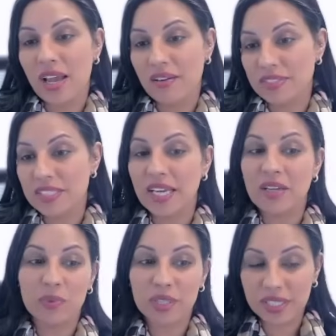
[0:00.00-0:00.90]

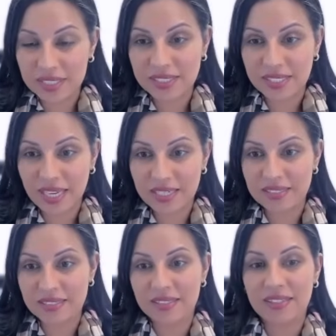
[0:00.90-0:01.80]
FDA would
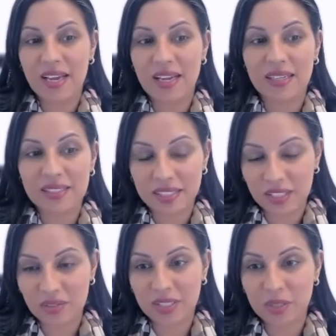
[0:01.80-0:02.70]
extend that
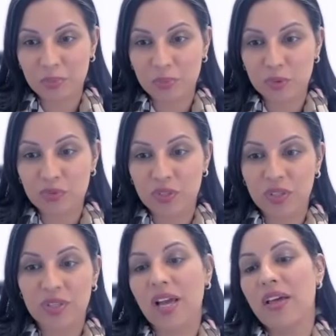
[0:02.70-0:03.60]
accelerated approval,